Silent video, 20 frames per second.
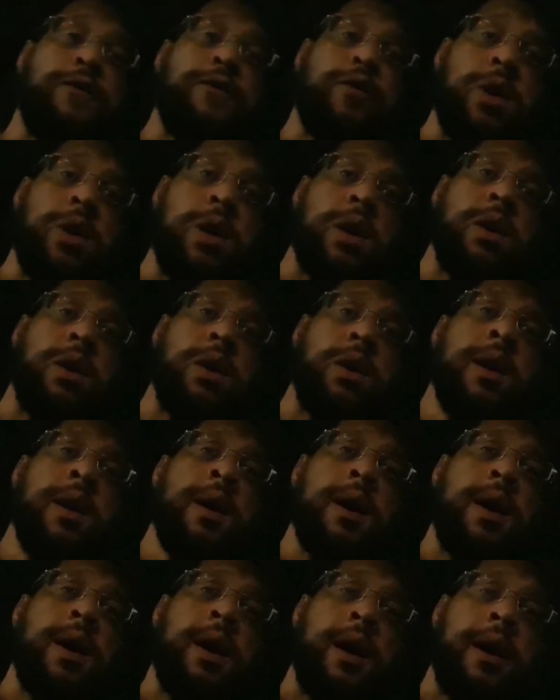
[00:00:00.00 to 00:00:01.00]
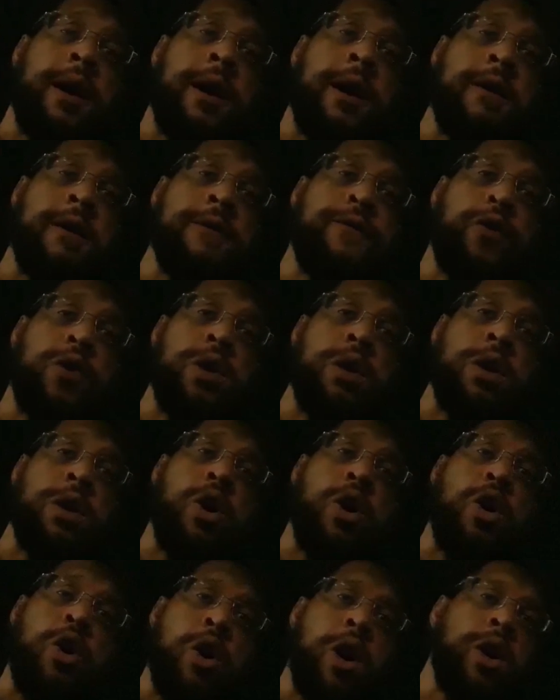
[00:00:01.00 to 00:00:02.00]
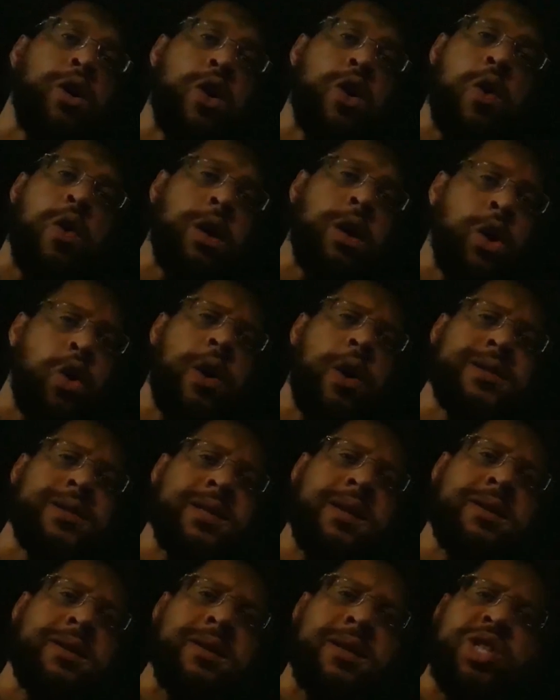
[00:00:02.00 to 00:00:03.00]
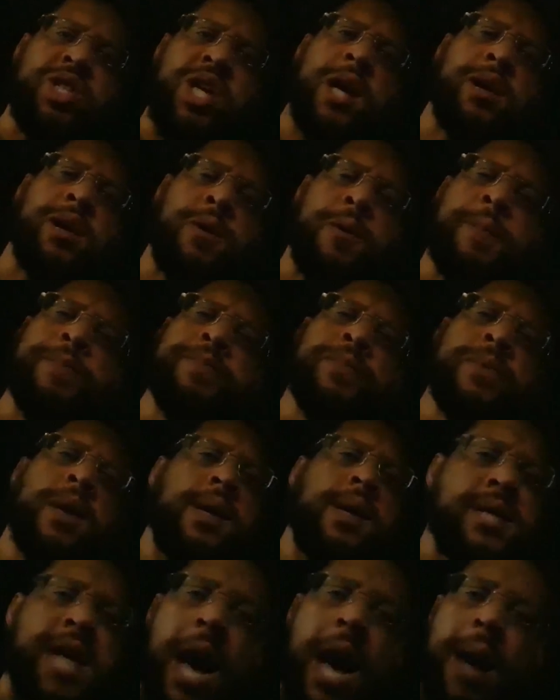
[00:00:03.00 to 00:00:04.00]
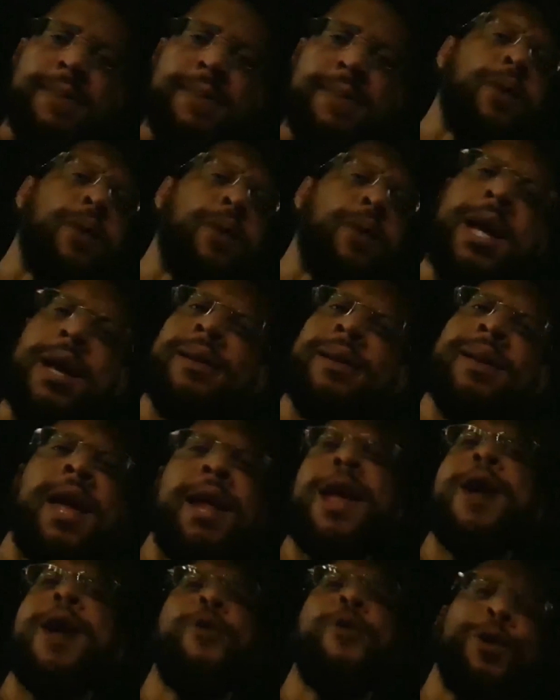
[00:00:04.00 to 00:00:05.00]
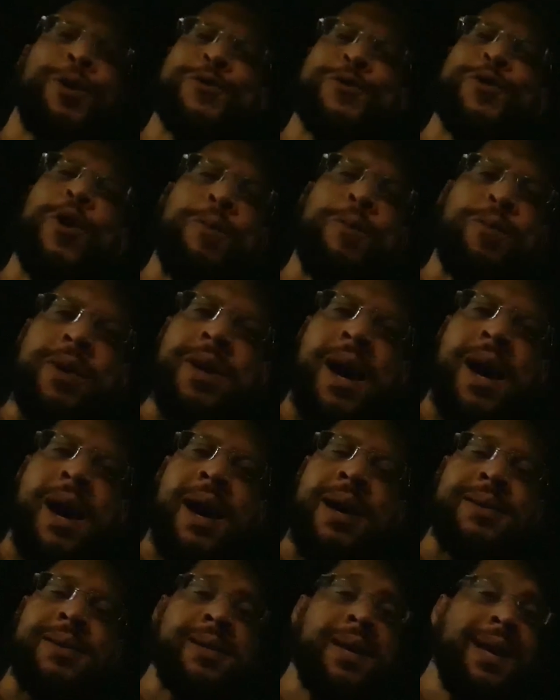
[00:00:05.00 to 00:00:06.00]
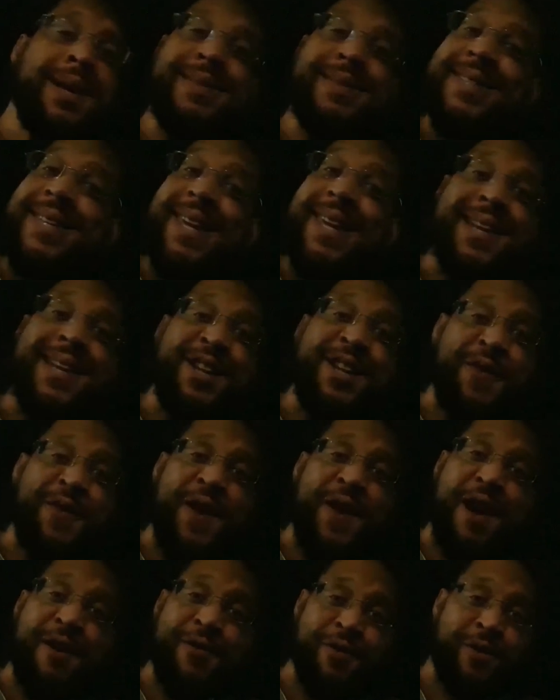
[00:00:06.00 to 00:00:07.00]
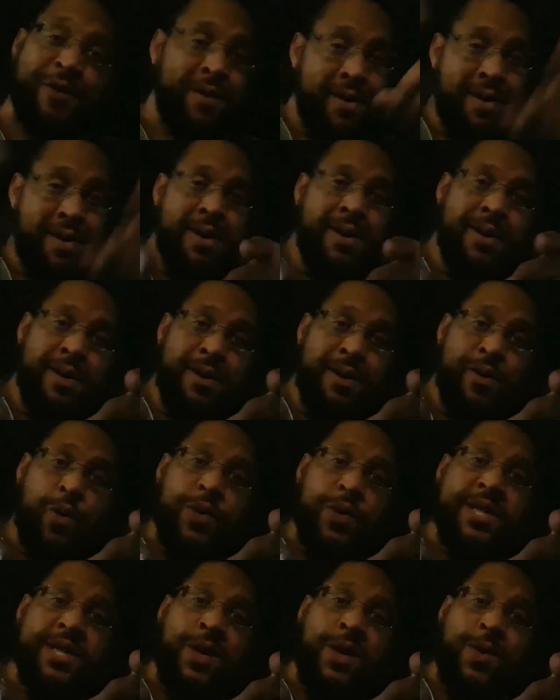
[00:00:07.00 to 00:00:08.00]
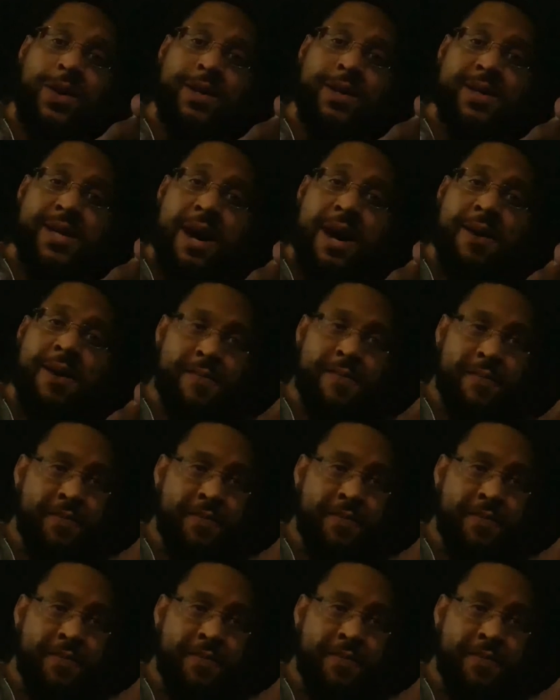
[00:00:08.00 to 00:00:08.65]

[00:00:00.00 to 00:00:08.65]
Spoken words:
for your ongoing loyalty to the channel. Top Networkers Group, you guys. TNG forever. We'll see you at the top.